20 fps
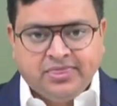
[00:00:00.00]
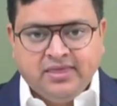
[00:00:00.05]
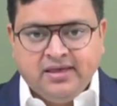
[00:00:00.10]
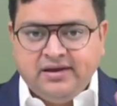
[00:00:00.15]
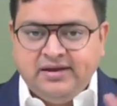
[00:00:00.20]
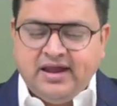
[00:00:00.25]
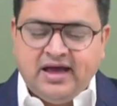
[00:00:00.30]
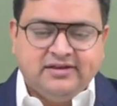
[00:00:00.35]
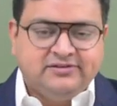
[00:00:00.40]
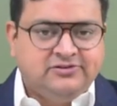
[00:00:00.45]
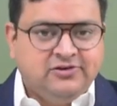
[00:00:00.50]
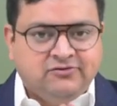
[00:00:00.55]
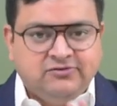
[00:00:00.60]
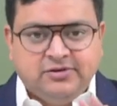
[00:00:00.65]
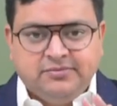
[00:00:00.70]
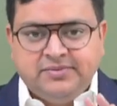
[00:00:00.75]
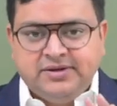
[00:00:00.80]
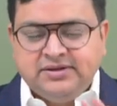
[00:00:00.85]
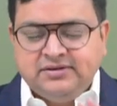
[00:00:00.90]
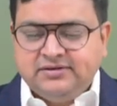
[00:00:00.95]
Last day of
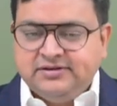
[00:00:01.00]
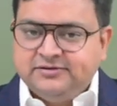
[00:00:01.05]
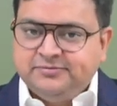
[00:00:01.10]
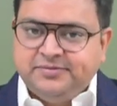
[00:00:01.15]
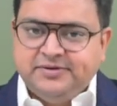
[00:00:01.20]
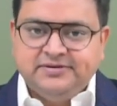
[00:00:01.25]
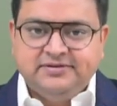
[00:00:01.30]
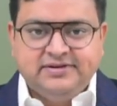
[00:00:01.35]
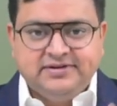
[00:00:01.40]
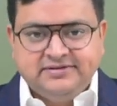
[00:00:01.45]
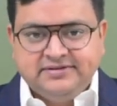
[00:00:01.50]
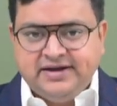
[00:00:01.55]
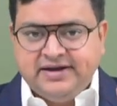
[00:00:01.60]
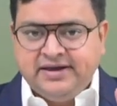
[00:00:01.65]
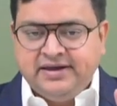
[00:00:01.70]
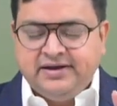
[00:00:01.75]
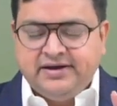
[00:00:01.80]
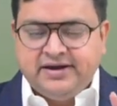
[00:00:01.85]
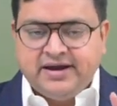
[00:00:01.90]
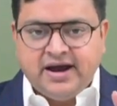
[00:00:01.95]
the month, this person is
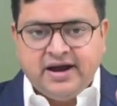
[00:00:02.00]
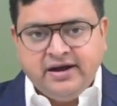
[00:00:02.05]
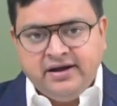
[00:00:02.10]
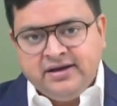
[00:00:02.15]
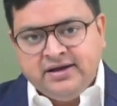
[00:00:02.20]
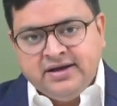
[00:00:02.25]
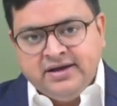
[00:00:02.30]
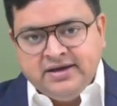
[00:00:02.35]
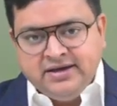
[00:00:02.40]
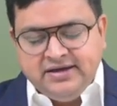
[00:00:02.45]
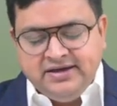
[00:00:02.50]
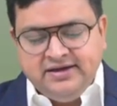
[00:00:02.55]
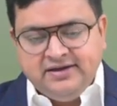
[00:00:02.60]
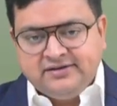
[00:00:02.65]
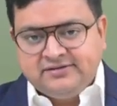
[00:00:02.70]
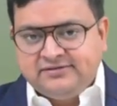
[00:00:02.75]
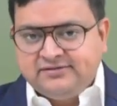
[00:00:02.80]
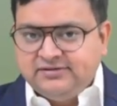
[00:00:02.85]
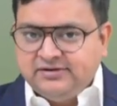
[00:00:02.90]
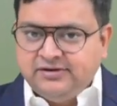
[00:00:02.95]
getting retired. He
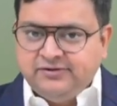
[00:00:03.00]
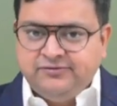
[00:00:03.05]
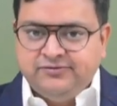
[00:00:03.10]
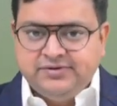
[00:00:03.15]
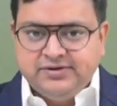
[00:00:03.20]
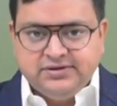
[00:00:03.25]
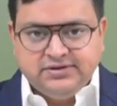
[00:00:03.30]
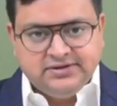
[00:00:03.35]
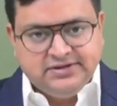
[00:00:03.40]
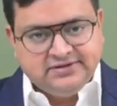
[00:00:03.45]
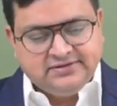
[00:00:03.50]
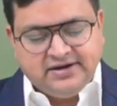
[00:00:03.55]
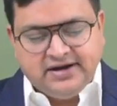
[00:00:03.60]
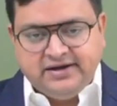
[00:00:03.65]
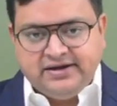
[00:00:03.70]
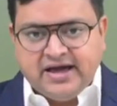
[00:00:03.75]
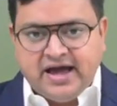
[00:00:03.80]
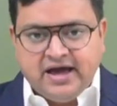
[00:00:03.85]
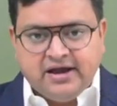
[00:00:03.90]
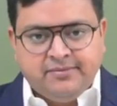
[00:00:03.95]
has served this
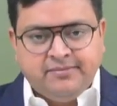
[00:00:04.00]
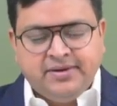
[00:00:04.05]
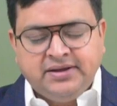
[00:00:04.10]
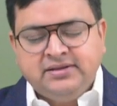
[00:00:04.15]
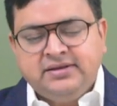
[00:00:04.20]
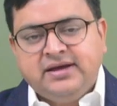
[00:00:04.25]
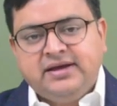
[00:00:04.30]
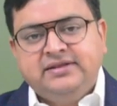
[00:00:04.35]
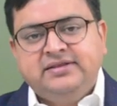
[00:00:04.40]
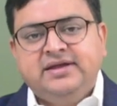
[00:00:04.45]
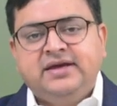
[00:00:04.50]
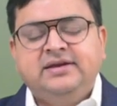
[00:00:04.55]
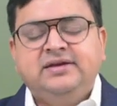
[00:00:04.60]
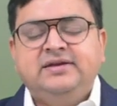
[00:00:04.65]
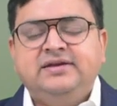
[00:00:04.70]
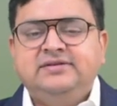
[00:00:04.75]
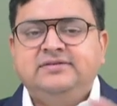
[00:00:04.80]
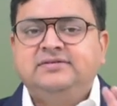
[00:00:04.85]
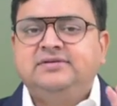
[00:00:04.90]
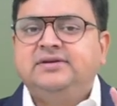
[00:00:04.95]
entire month and then
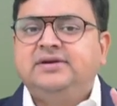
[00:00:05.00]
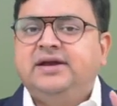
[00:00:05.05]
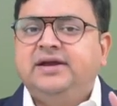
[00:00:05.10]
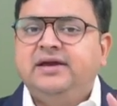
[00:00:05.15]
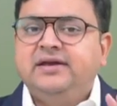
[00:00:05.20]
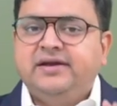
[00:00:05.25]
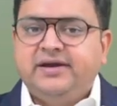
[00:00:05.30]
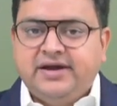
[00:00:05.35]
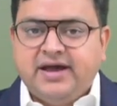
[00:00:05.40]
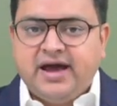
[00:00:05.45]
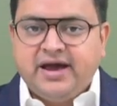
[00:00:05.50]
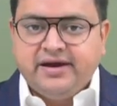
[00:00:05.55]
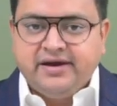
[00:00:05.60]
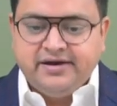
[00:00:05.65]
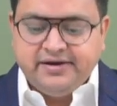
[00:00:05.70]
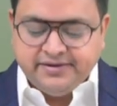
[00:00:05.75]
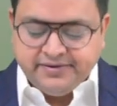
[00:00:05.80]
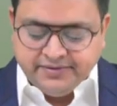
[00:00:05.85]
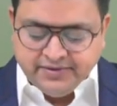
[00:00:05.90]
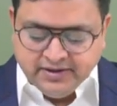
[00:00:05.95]
he's getting
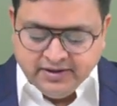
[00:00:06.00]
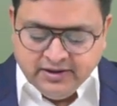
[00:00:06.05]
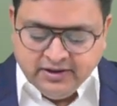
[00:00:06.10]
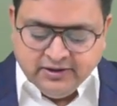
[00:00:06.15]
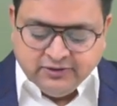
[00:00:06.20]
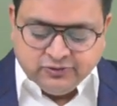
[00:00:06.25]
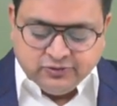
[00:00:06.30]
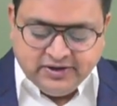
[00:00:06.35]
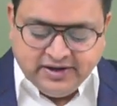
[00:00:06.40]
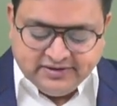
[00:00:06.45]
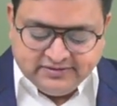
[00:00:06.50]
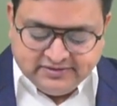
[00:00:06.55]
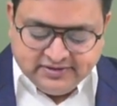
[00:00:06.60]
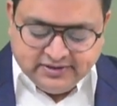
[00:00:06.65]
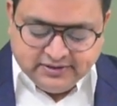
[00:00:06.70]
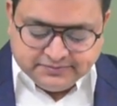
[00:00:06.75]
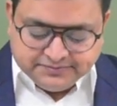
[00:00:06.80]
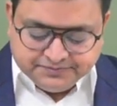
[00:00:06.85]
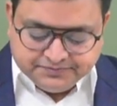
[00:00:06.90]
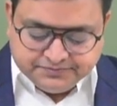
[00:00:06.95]
retired. So let's
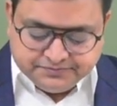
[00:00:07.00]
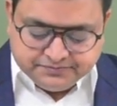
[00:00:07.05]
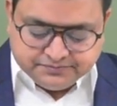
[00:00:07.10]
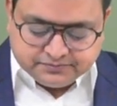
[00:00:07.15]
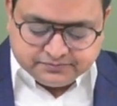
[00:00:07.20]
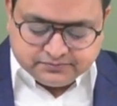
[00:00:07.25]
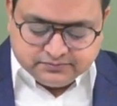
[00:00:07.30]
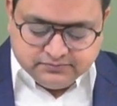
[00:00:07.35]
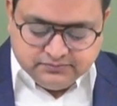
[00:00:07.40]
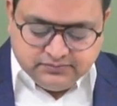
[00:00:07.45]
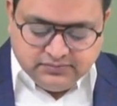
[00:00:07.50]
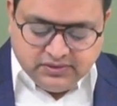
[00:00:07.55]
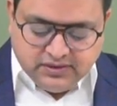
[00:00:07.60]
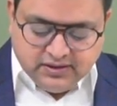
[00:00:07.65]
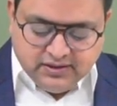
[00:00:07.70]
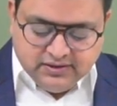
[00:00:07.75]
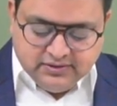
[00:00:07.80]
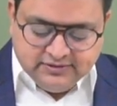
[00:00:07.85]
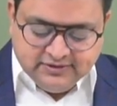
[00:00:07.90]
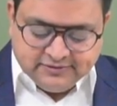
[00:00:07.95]
say
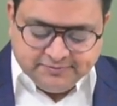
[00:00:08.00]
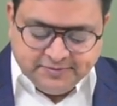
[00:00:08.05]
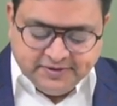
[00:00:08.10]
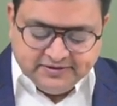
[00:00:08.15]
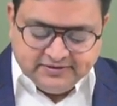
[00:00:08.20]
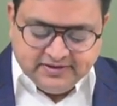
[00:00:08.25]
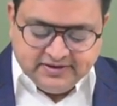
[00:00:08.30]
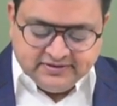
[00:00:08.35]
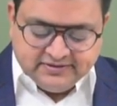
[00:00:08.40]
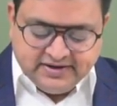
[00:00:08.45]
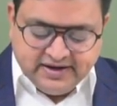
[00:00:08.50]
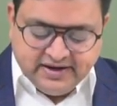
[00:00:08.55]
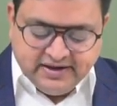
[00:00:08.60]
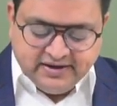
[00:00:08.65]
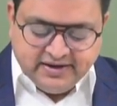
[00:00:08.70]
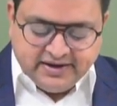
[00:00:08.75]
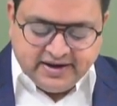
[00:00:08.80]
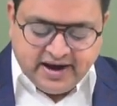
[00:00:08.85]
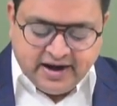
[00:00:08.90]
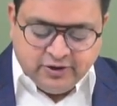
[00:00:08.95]
this person is
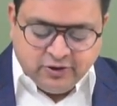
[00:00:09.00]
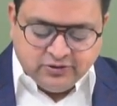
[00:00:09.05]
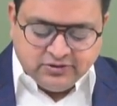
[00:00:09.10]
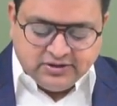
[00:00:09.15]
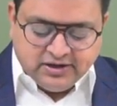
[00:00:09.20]
getting retired on